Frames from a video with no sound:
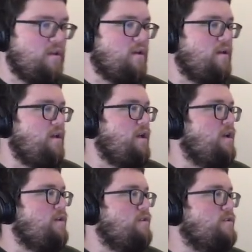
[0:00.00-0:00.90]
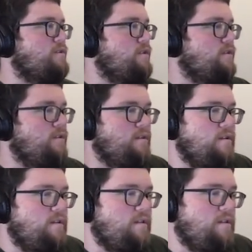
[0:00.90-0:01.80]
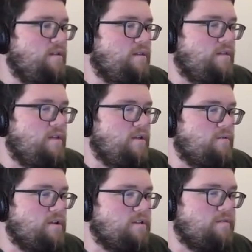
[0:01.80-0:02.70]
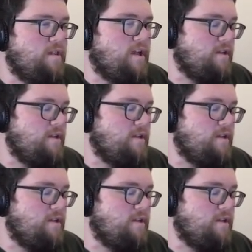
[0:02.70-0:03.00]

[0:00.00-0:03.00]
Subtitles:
And The reason for that is